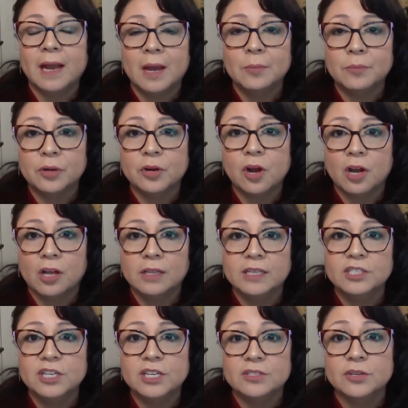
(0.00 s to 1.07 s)
Humber
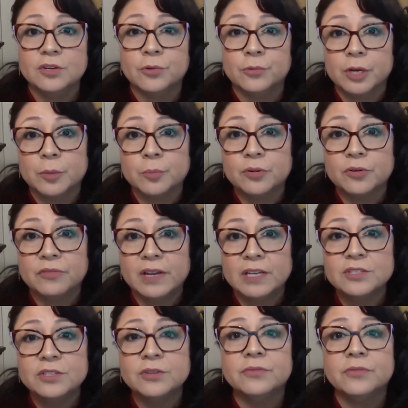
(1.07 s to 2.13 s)
College as a career
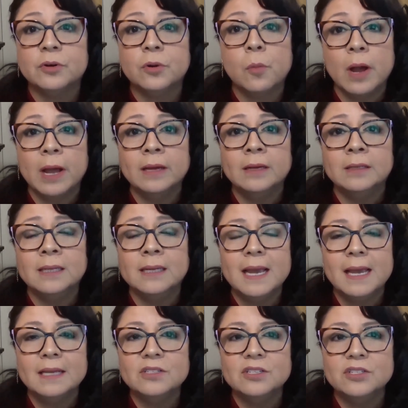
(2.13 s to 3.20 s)
professor for a while.
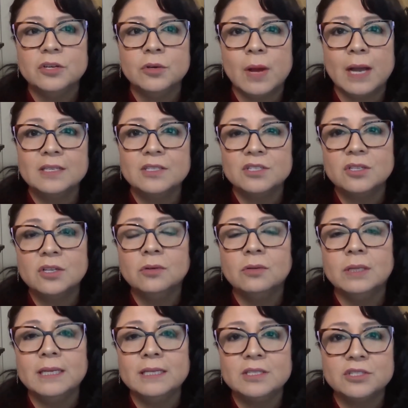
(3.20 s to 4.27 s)
And so I
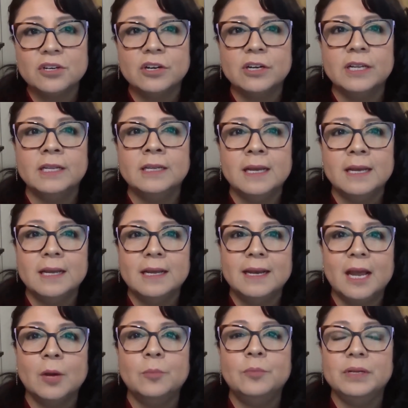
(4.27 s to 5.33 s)
slowly started
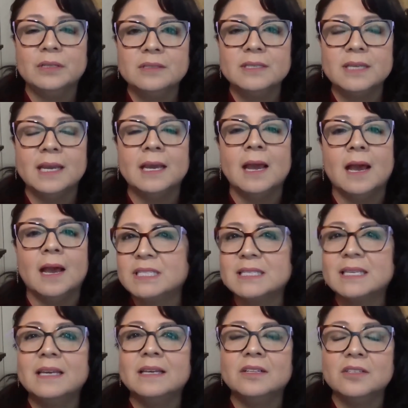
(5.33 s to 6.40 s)
now building
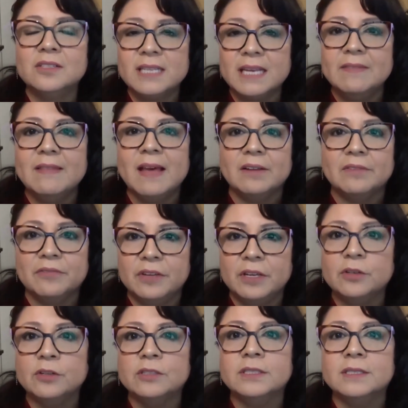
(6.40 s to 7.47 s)
skills in that
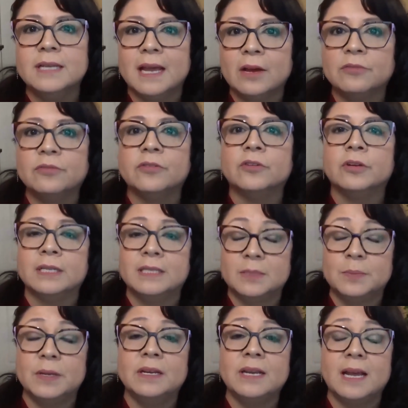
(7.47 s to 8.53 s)
field it's
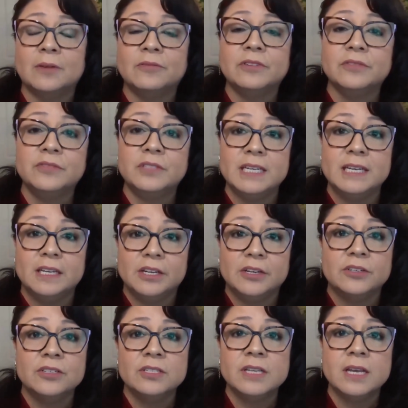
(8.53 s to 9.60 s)
been now 15
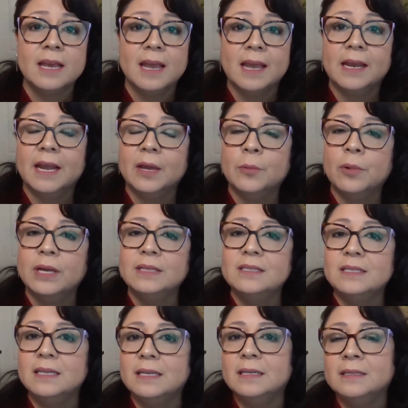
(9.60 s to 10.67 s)
years. And I went
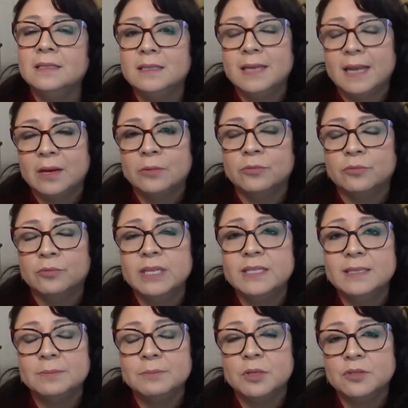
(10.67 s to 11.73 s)
in
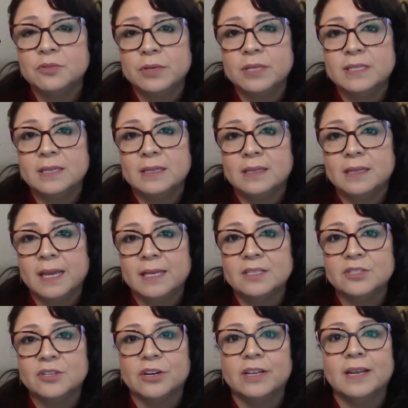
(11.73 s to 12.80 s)
most recently, I
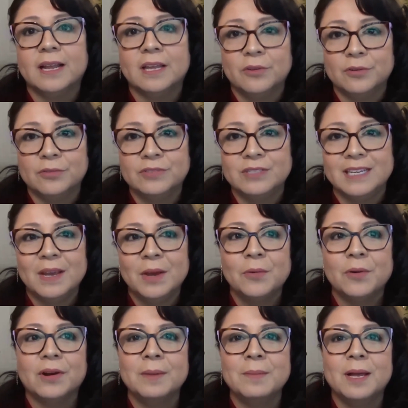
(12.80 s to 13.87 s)
started at U of T,
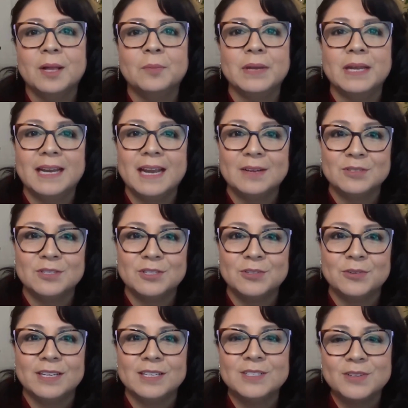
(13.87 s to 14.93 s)
where I'm helping now students.